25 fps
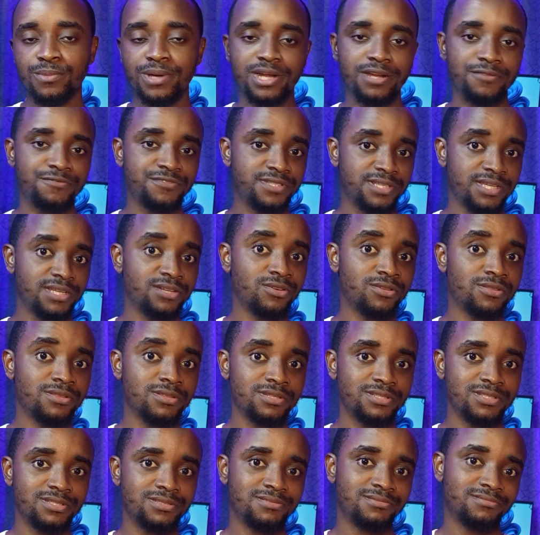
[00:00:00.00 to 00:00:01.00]
you might have seen on
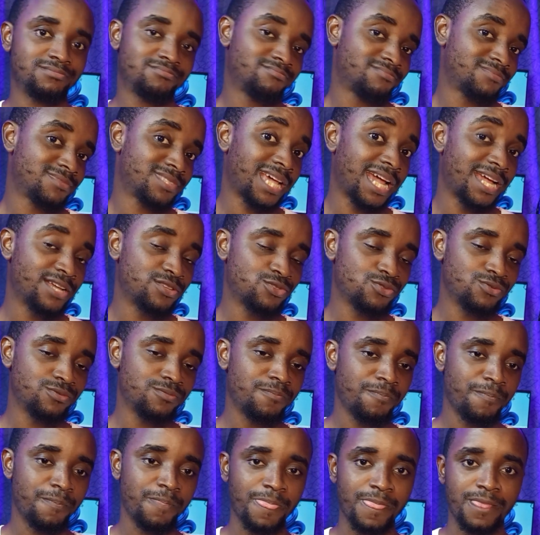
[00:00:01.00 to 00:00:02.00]
the
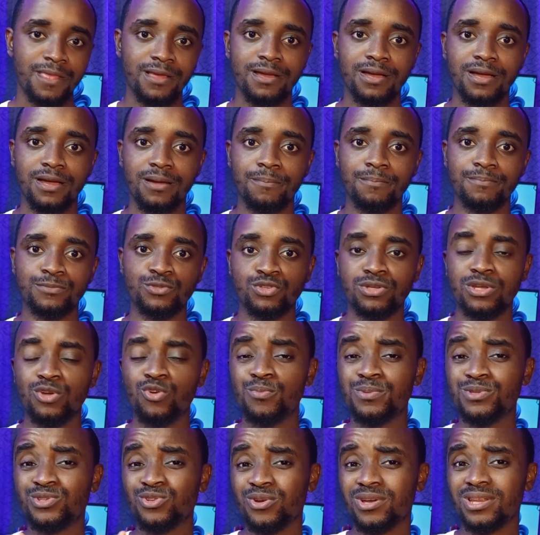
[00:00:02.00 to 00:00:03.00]
title, today
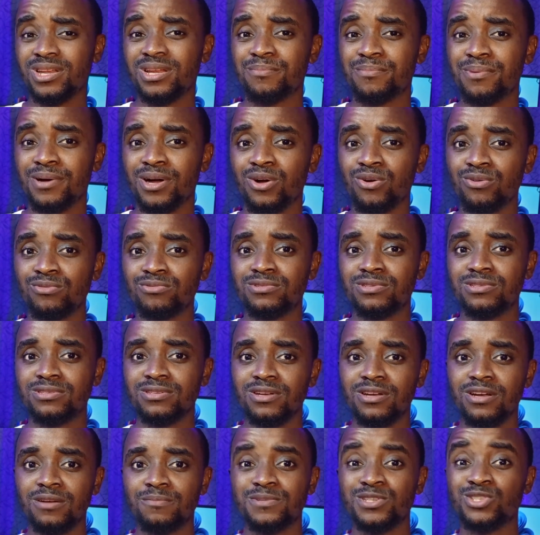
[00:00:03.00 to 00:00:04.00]
we'll be talking about
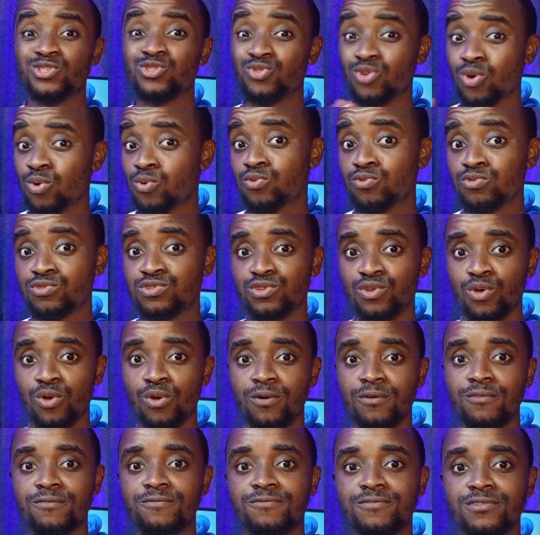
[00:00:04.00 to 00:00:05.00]
the struggles
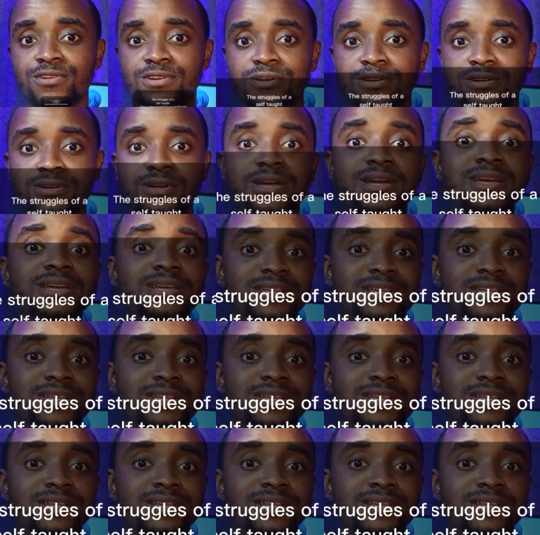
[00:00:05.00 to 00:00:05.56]
of a